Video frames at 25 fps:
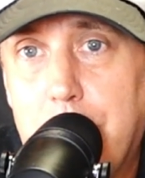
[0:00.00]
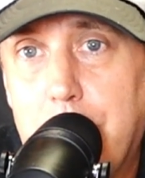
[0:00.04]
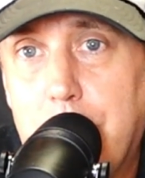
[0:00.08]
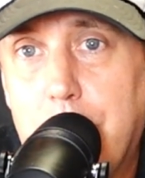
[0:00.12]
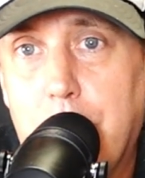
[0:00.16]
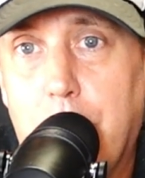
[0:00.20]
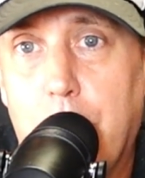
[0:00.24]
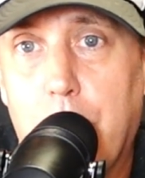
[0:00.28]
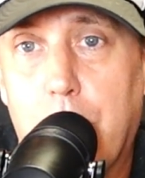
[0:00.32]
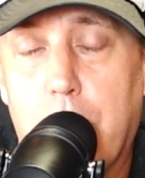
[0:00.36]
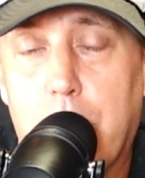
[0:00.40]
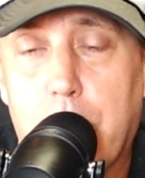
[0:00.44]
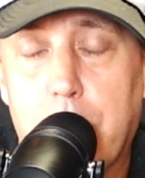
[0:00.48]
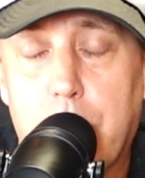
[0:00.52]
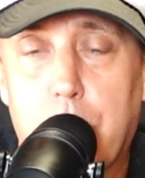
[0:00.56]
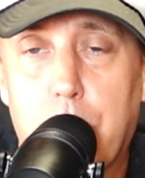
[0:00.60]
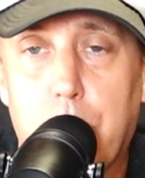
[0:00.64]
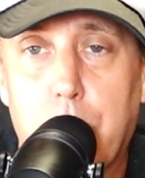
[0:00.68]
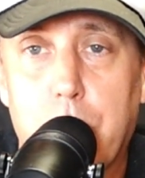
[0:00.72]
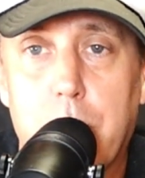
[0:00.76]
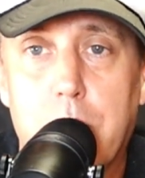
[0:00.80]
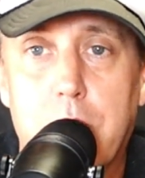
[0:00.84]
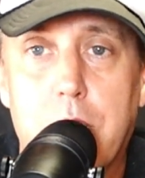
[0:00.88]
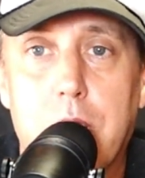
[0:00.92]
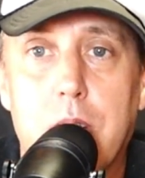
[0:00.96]
no longer
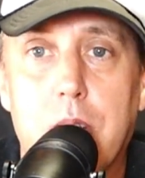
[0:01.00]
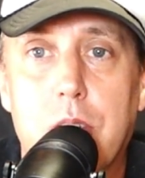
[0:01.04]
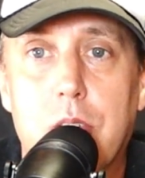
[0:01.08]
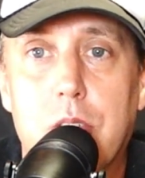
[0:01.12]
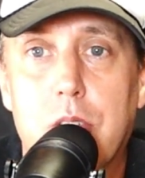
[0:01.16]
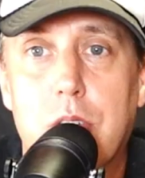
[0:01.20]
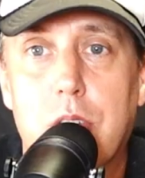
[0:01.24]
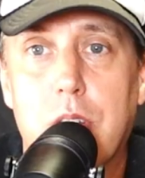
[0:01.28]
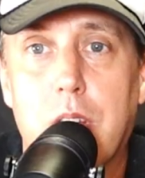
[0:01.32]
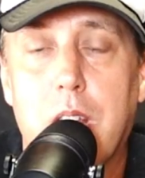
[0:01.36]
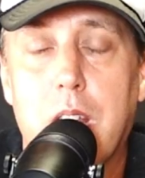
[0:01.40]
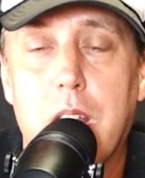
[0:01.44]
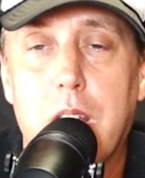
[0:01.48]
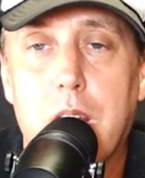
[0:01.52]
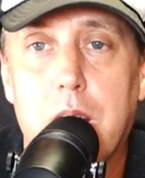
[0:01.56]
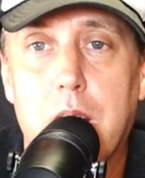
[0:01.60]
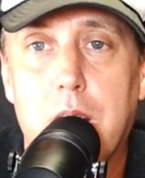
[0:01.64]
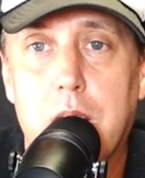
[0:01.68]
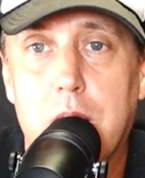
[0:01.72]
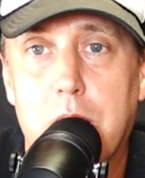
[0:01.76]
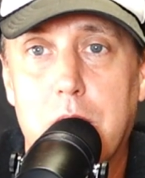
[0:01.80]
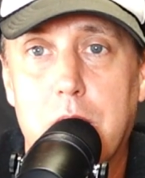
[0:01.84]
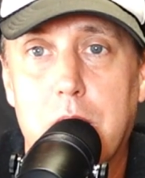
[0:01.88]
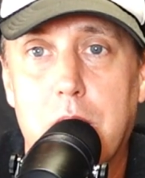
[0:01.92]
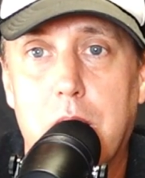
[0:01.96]
with us,
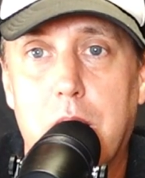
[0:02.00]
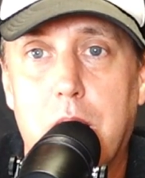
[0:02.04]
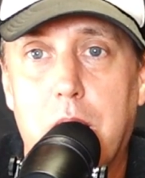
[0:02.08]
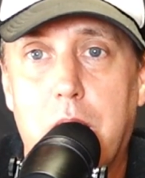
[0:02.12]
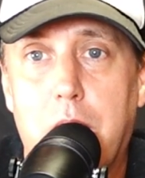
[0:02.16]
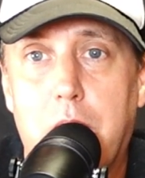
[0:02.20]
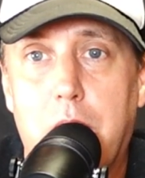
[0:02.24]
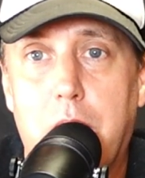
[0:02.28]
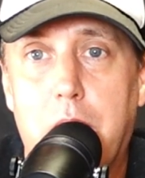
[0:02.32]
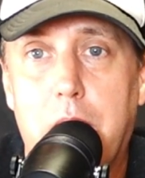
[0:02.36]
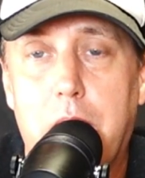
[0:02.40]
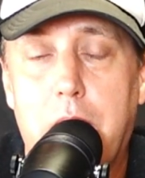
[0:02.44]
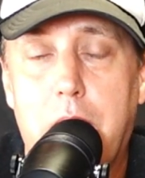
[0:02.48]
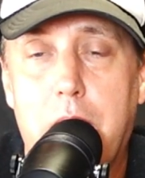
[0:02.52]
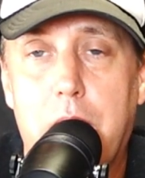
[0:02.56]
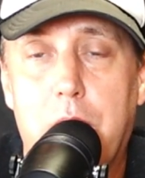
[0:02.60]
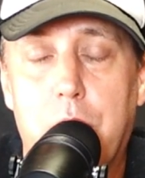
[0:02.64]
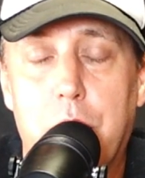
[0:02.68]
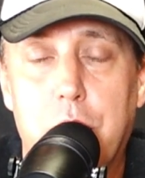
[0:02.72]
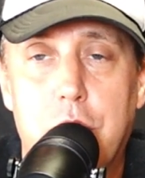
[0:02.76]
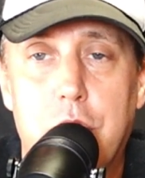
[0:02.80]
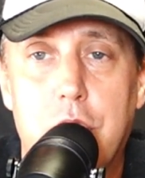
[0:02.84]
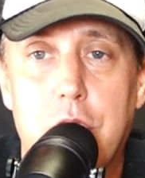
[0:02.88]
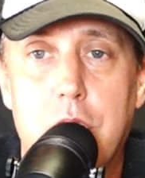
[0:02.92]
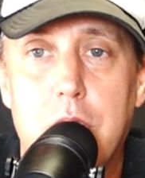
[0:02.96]
and how
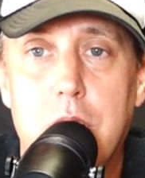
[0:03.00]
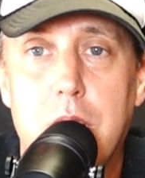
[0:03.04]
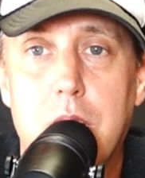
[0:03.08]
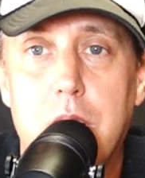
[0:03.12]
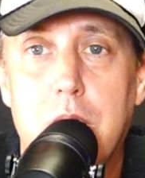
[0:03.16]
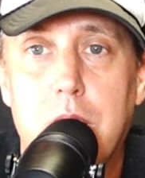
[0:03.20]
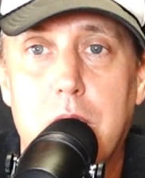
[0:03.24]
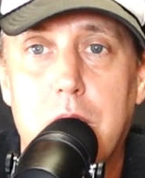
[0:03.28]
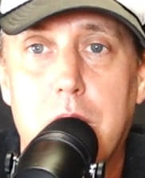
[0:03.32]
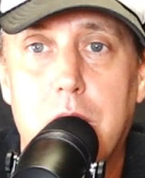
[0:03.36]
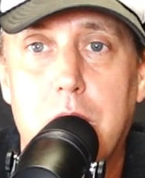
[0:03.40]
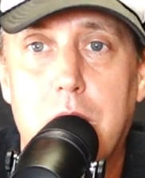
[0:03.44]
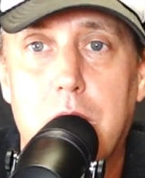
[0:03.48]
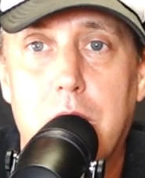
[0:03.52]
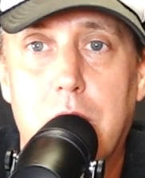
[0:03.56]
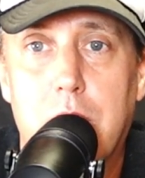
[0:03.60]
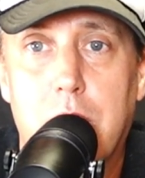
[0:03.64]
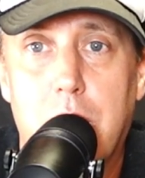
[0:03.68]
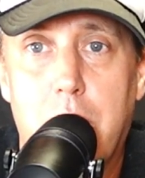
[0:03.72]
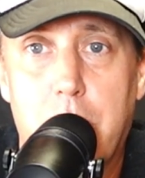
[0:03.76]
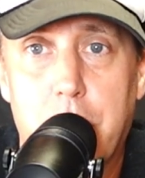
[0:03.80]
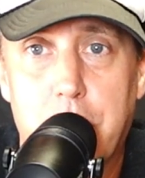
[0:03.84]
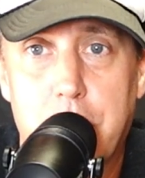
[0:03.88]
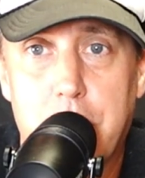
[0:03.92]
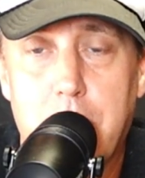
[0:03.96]
she
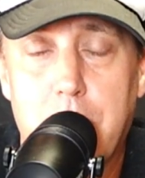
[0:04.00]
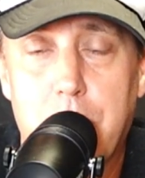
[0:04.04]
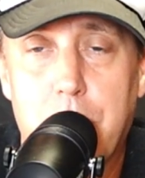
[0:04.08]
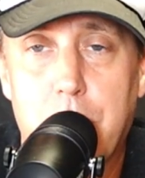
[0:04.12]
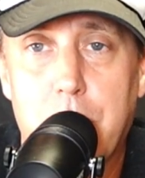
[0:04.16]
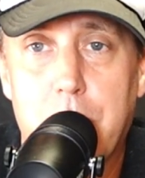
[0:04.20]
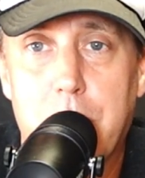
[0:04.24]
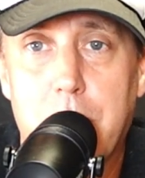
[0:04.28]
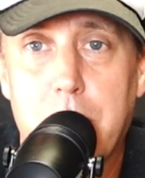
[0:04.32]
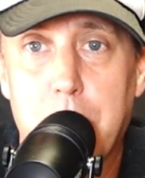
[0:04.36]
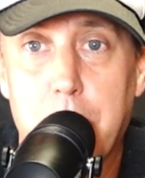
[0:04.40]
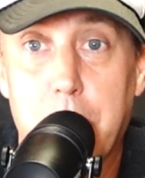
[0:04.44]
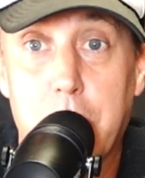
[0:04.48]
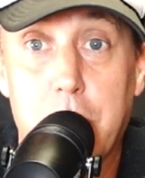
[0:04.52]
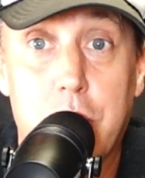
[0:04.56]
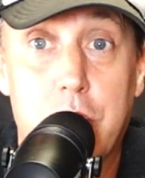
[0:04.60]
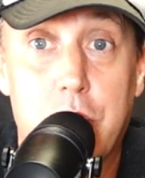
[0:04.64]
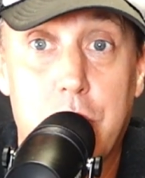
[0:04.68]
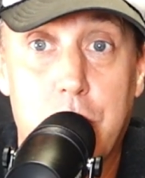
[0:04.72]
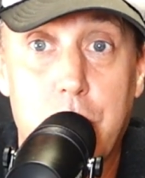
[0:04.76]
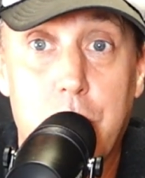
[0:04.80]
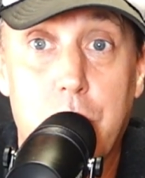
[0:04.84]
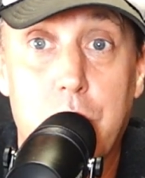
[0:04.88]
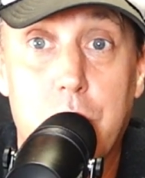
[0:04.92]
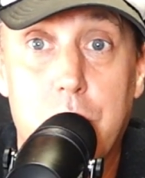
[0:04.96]
lost everything but
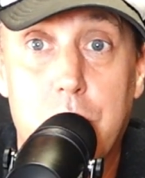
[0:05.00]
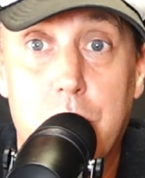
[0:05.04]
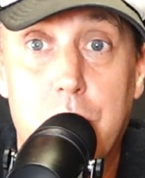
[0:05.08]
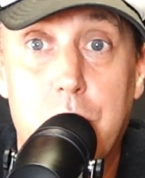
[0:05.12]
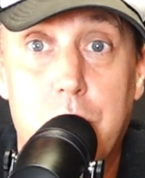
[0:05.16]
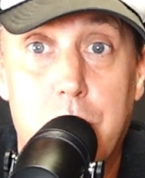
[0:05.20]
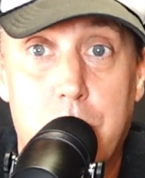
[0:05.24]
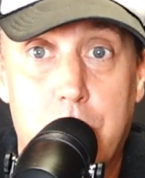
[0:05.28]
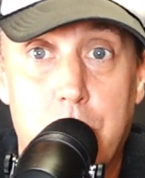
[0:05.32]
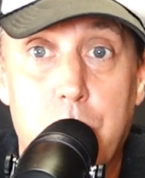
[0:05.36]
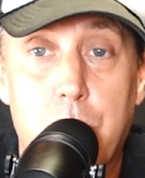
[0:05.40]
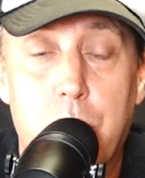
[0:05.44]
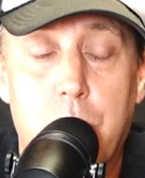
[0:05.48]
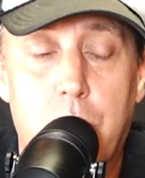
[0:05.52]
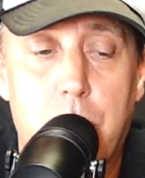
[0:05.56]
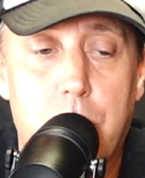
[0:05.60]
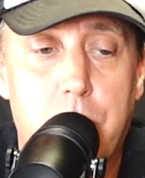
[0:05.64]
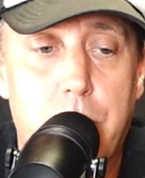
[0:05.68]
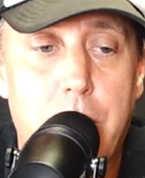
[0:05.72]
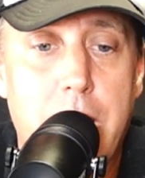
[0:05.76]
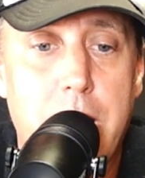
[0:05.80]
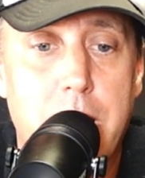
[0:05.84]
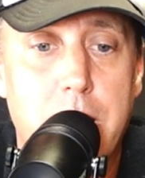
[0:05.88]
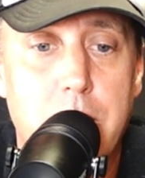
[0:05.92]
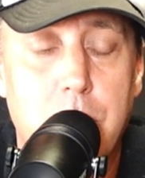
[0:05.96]
stood to her
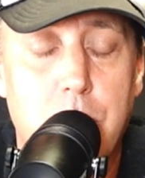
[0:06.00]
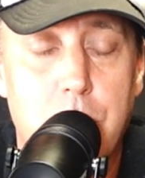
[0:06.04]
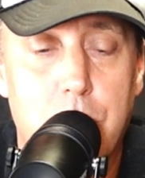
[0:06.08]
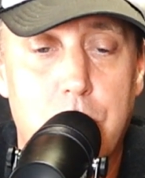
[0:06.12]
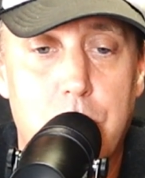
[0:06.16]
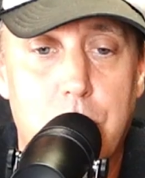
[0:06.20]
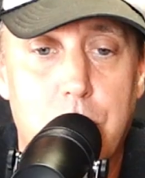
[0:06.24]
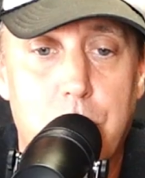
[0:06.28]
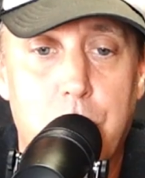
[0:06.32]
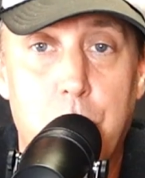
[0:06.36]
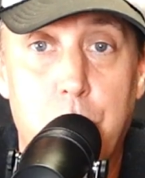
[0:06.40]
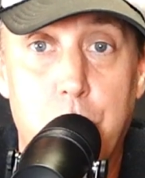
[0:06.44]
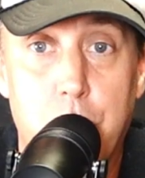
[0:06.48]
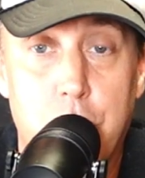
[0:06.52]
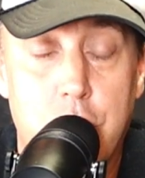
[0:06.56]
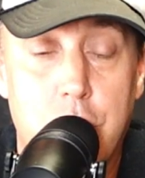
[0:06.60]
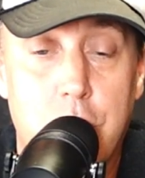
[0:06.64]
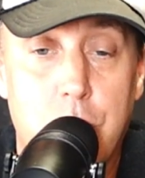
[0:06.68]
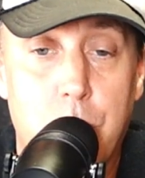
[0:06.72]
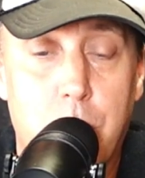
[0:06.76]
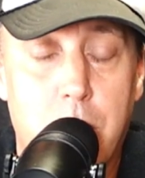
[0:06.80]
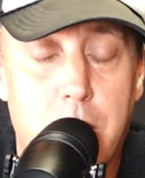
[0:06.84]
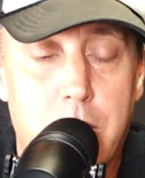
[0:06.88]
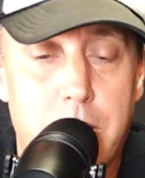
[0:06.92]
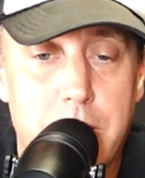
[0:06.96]
values of who she
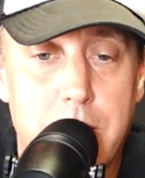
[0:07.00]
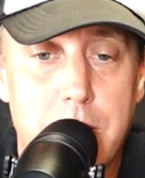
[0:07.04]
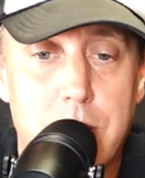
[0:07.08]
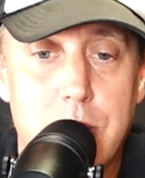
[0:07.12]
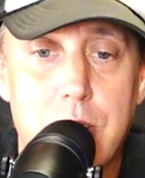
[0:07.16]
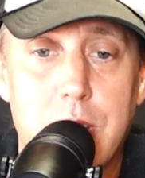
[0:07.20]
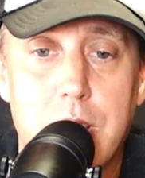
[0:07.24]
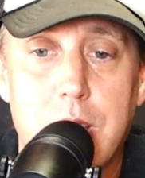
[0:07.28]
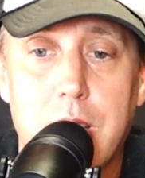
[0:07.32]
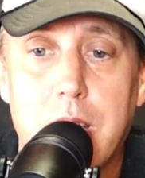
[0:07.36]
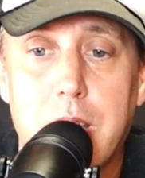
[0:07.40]
was.